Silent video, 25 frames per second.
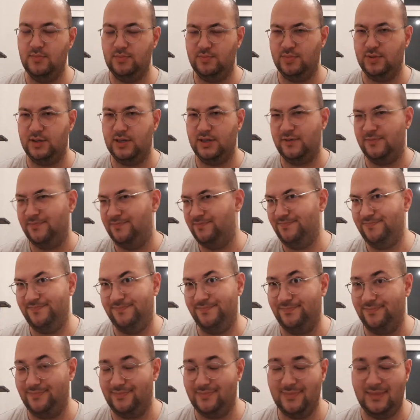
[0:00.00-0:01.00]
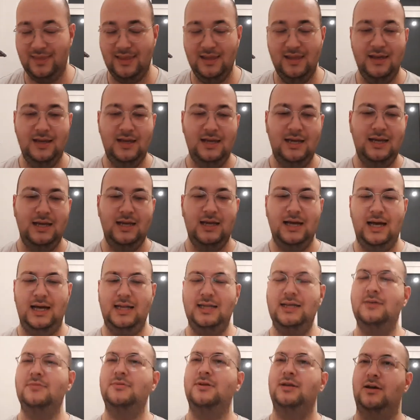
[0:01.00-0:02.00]
but mm, i
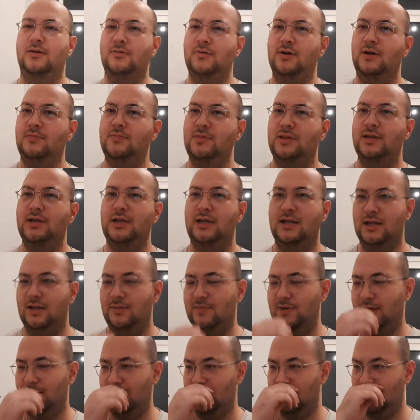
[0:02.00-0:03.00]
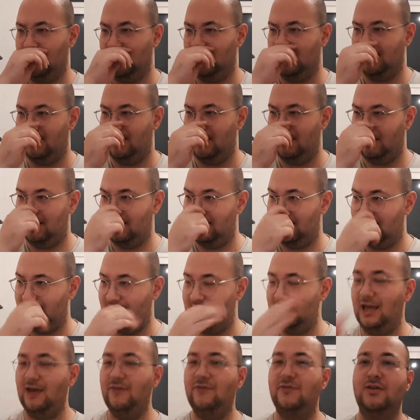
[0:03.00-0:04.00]
don't know i'm thinking about it I, I
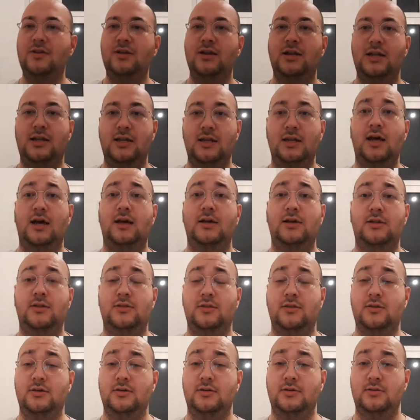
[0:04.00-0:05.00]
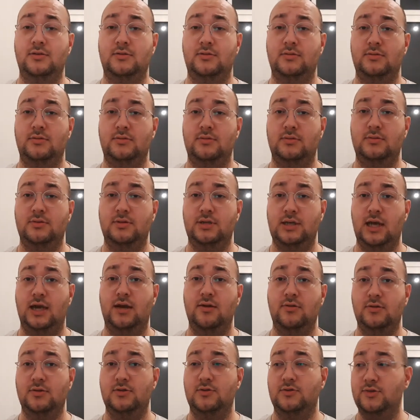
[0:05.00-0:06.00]
definitely like the
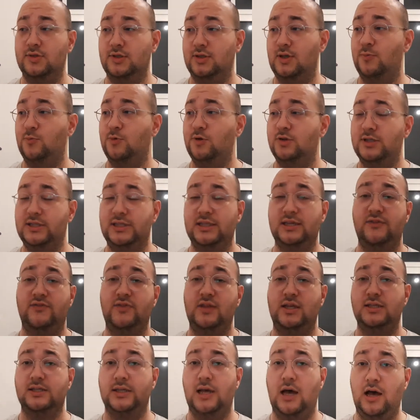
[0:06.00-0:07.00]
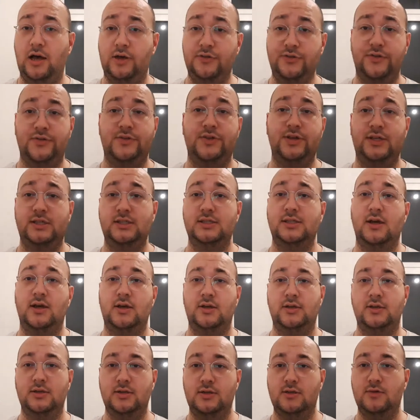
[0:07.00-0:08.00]
carrot dogs i want to see if there's other things that i
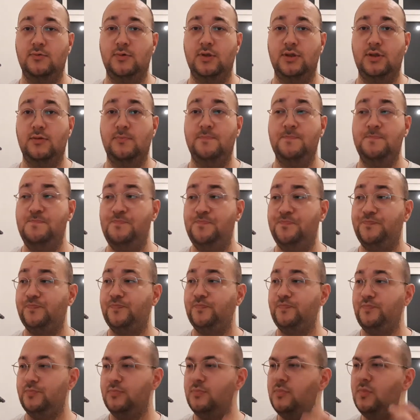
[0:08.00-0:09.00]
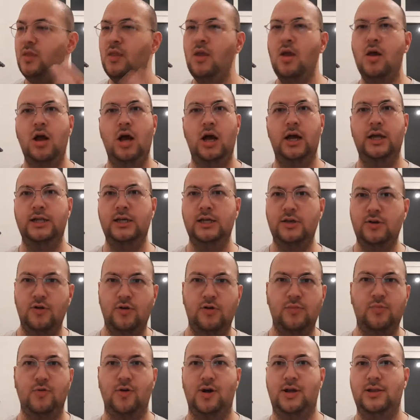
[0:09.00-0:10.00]
can do with them and
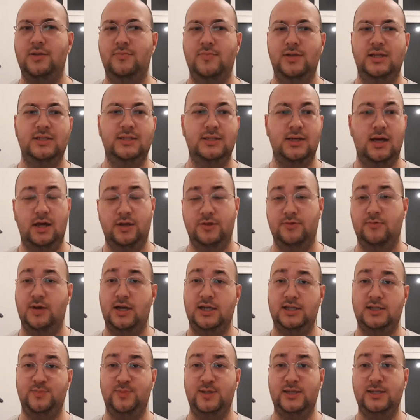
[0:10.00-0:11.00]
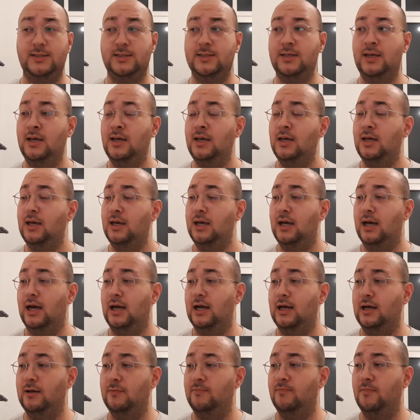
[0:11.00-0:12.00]
incorporate them into other recipes
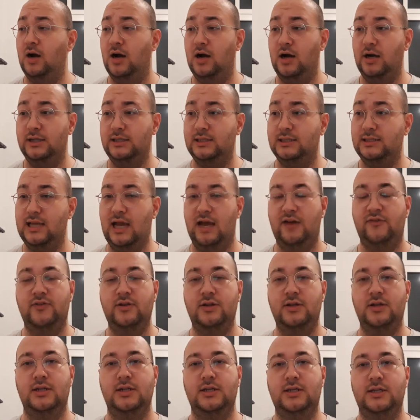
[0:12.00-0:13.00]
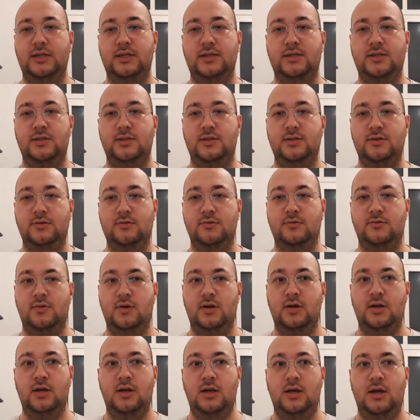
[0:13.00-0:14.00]
um, i definitely need to do